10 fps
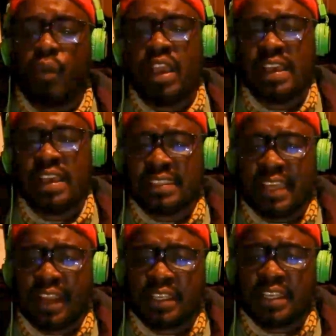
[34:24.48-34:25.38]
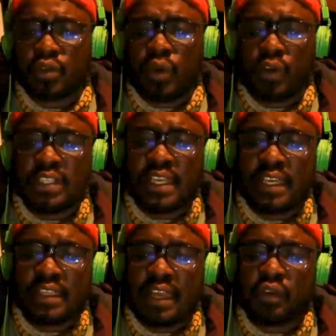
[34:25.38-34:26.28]
as directors, we're not saying
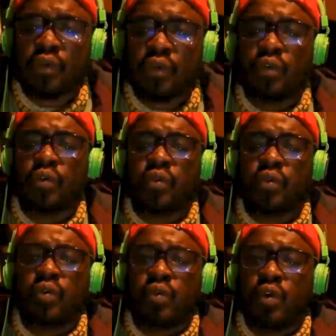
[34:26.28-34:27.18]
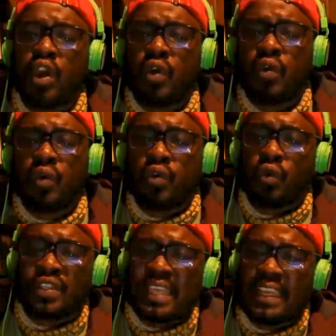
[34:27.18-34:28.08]
that you will
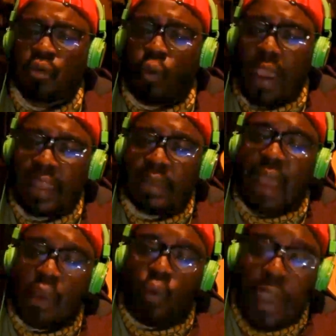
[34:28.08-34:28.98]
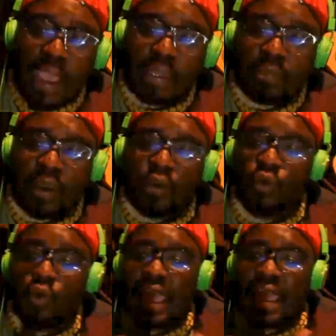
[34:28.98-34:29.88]
say it word by word, but you
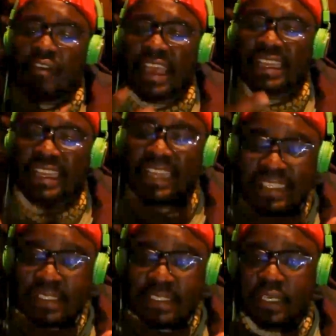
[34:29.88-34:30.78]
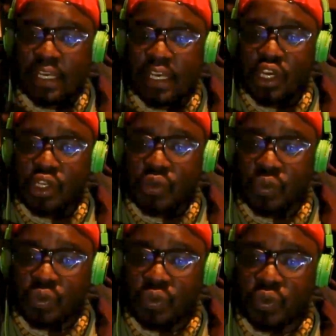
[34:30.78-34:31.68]
have at least to
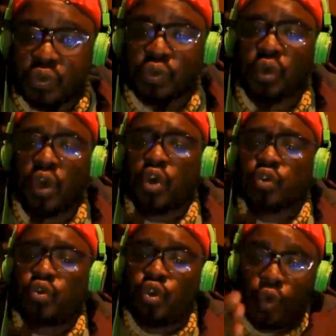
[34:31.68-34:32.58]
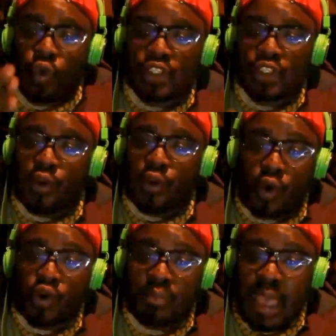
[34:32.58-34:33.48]
use the
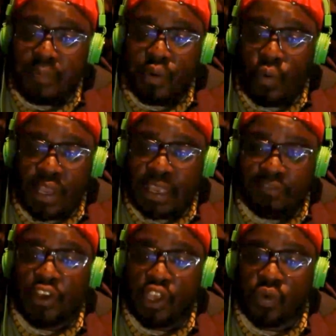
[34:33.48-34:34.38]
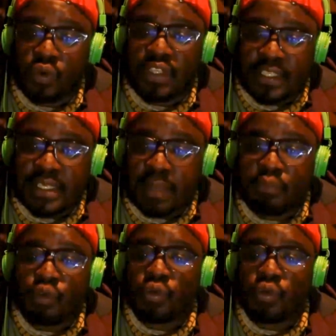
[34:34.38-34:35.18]
roadmap we're giving you, the script, to